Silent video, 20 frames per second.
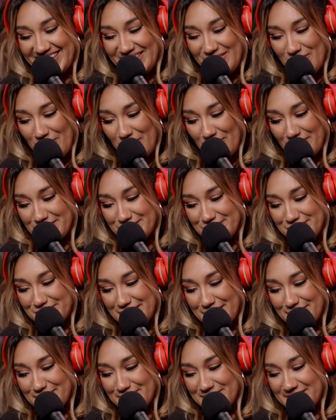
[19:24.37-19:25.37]
Corn
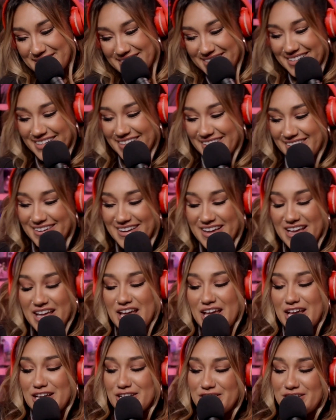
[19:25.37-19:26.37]
chips. Look at her.
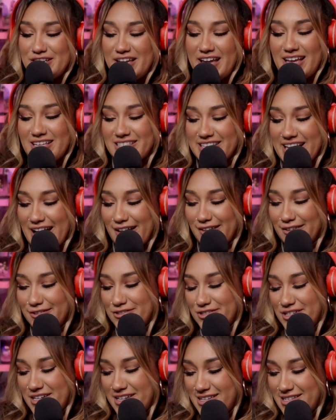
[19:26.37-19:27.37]
She has
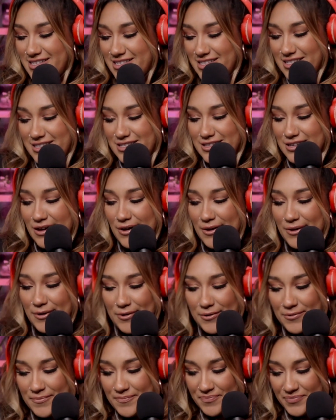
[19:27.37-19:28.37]
allergies,
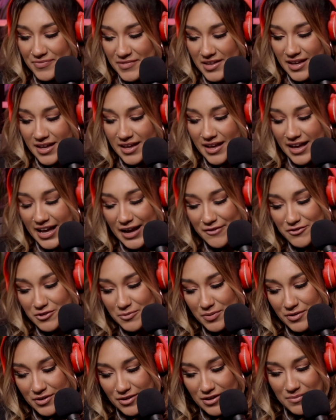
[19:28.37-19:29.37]
so I have to
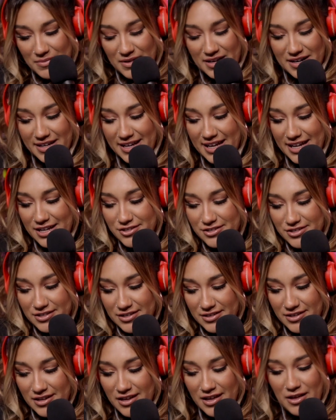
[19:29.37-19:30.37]
put her on
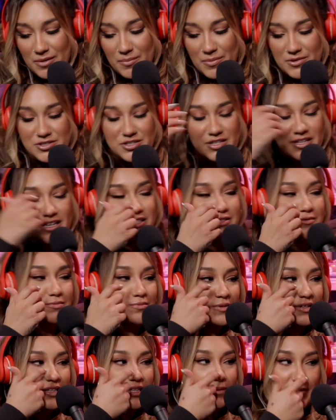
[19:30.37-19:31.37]
medication. But she gets
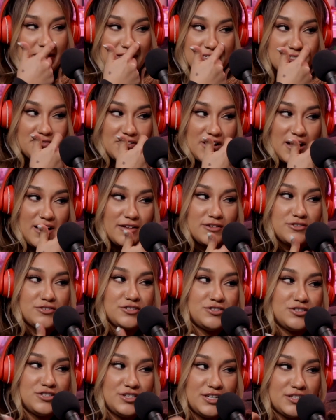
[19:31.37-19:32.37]
because of her
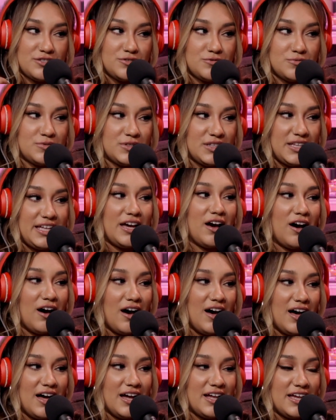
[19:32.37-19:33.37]
allergies, she gets really
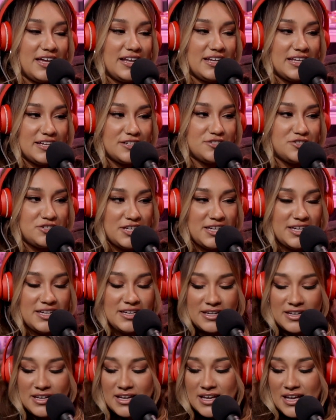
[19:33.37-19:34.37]
hot and itchy.